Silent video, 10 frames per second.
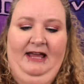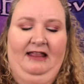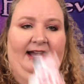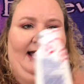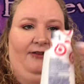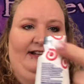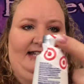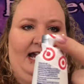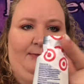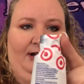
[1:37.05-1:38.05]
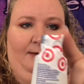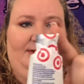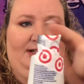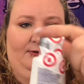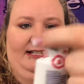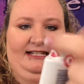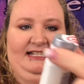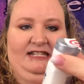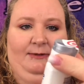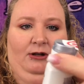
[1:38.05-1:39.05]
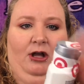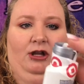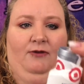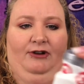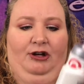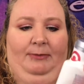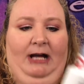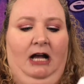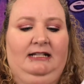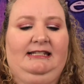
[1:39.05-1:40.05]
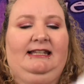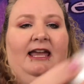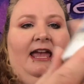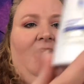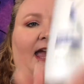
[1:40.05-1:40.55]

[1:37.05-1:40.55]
I like how they tape it up so it doesn't spill all over your box.